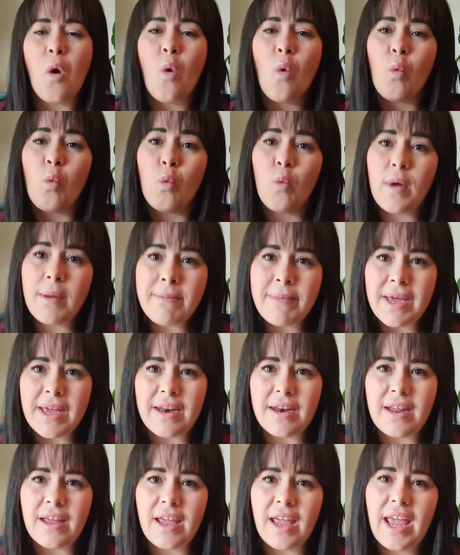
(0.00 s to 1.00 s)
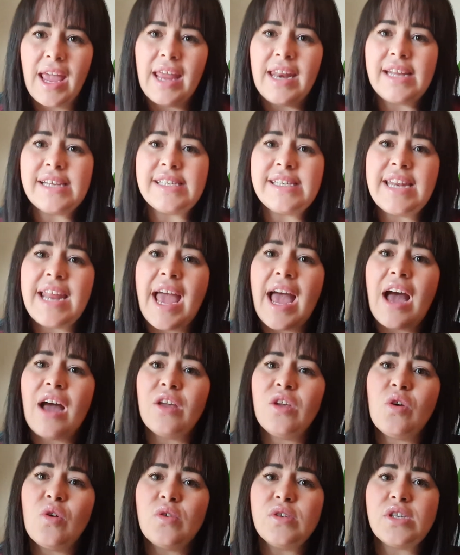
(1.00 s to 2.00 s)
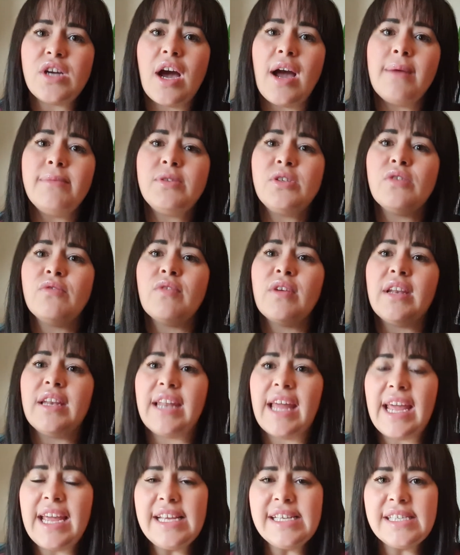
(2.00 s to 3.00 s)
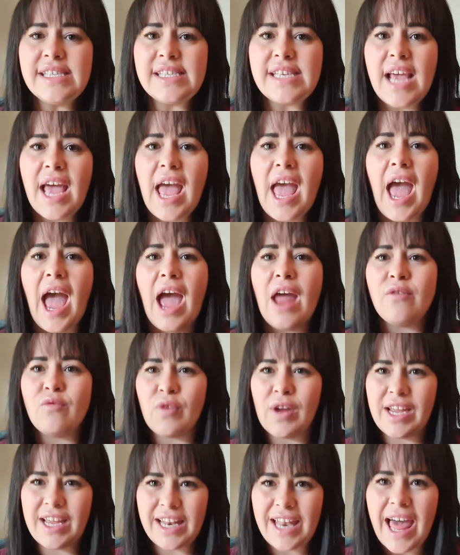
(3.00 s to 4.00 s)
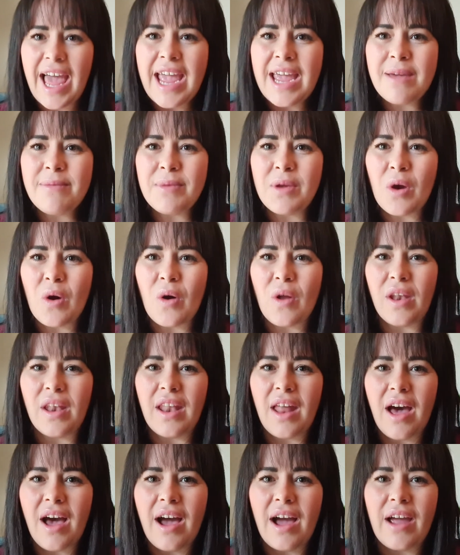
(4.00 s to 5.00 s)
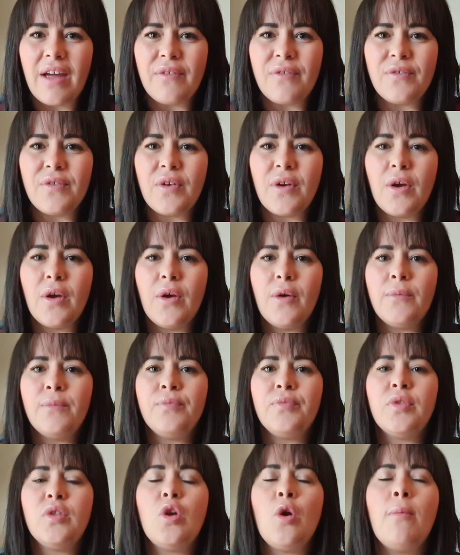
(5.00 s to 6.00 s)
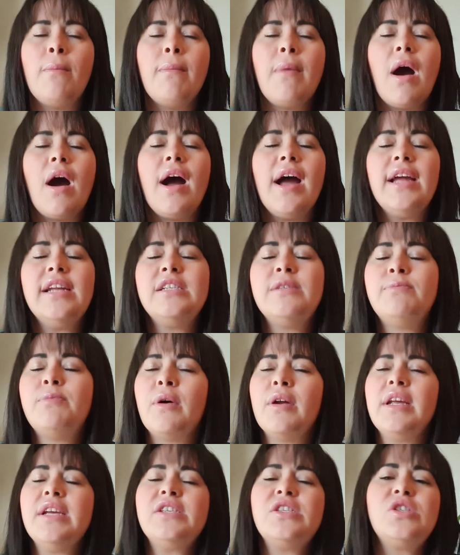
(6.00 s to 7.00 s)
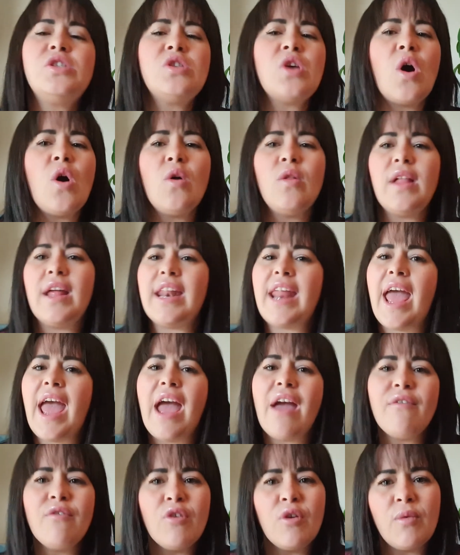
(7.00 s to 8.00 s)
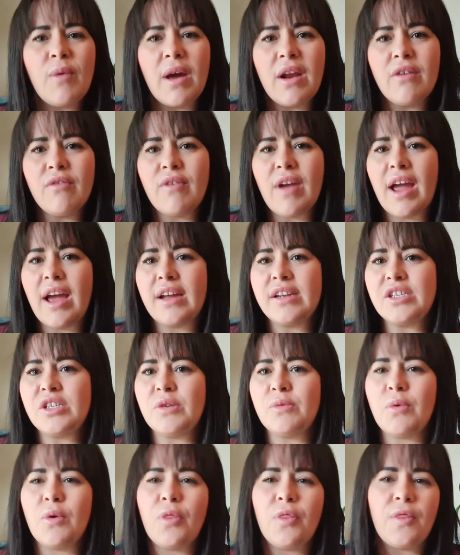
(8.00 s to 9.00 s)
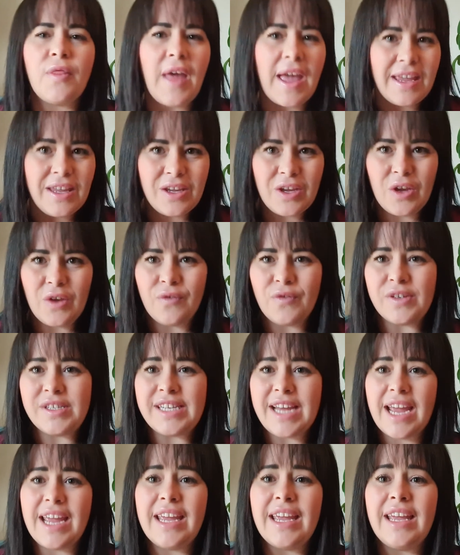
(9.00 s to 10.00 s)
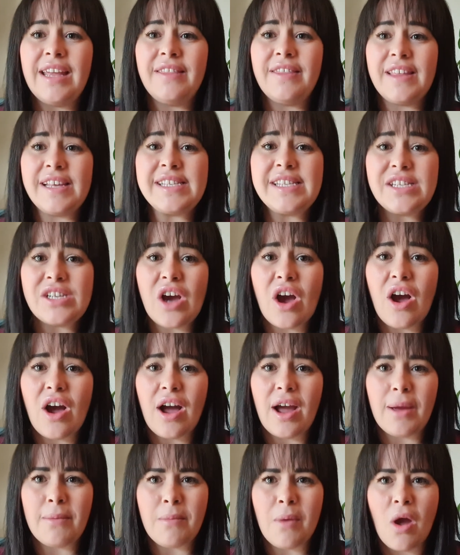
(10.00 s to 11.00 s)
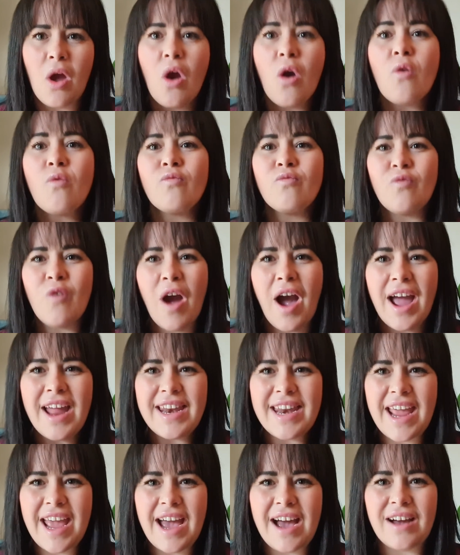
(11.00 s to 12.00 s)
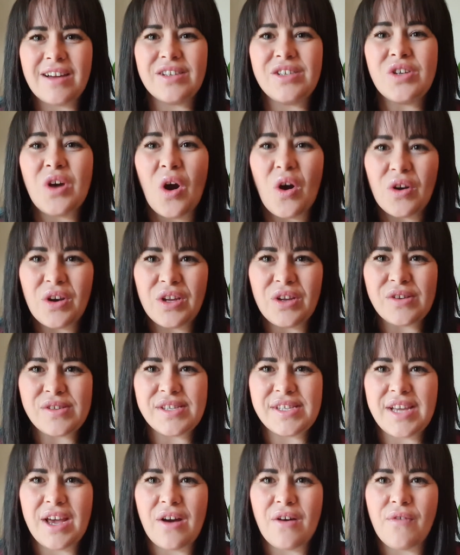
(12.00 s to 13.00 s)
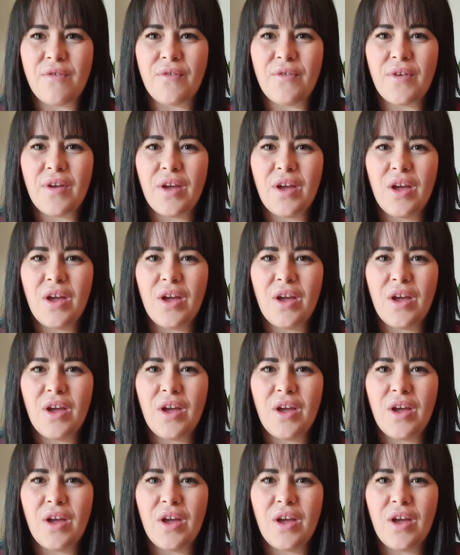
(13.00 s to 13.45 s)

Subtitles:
Women, it is now your time to release and reclaim your life. Your mind, body, soul, and everyone around you will thank you for taking this time right now to honor yourself.